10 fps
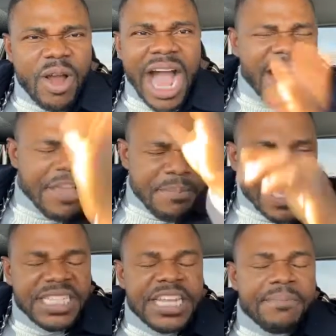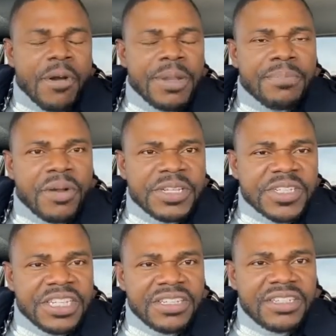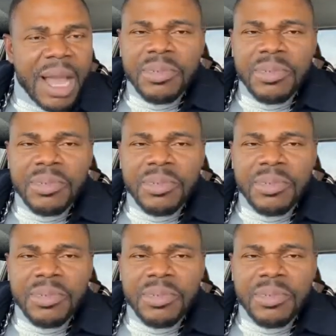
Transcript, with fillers: I don't have a PhD in public policy.